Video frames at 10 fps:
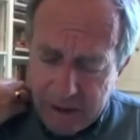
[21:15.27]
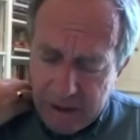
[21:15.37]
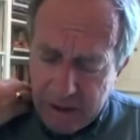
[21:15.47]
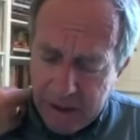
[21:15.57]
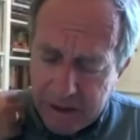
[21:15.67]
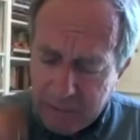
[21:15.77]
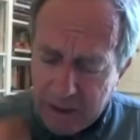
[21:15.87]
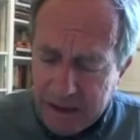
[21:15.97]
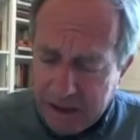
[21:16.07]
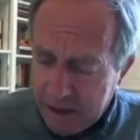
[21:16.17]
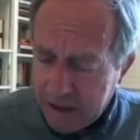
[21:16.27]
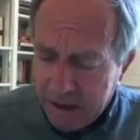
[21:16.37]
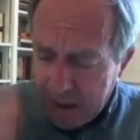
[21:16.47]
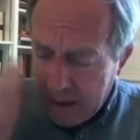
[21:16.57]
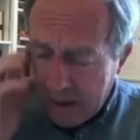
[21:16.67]
explaining
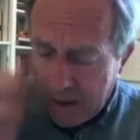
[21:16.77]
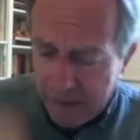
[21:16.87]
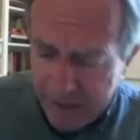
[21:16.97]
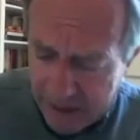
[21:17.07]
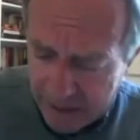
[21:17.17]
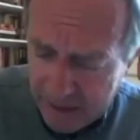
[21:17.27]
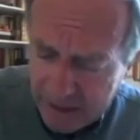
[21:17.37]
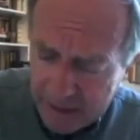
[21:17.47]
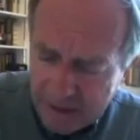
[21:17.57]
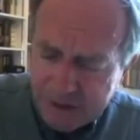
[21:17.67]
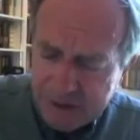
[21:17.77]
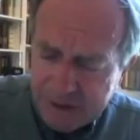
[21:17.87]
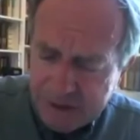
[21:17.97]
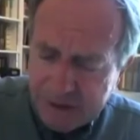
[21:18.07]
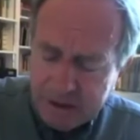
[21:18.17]
that as
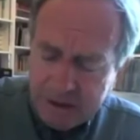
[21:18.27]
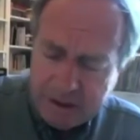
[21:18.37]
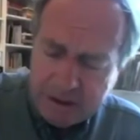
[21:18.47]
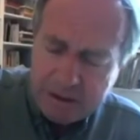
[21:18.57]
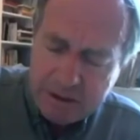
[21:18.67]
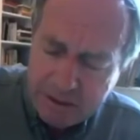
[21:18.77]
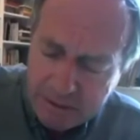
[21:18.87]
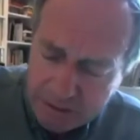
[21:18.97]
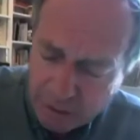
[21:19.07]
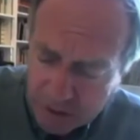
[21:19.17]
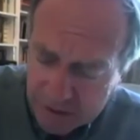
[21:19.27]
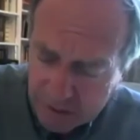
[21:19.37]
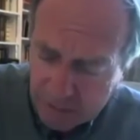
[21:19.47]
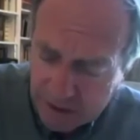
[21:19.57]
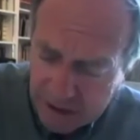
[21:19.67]
a socialist comrade
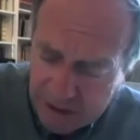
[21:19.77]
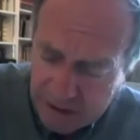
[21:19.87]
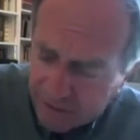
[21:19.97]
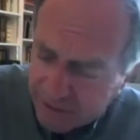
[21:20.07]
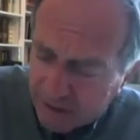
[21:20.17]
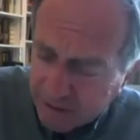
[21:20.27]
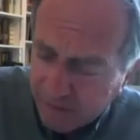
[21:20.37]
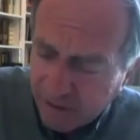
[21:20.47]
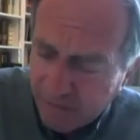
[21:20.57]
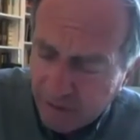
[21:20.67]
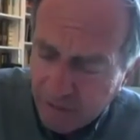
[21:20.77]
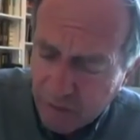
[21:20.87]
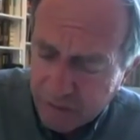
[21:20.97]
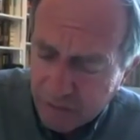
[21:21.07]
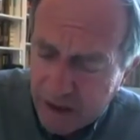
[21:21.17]
in Kyiv. I think that's very, very
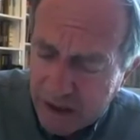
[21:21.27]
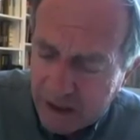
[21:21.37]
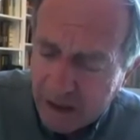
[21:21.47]
worth reading.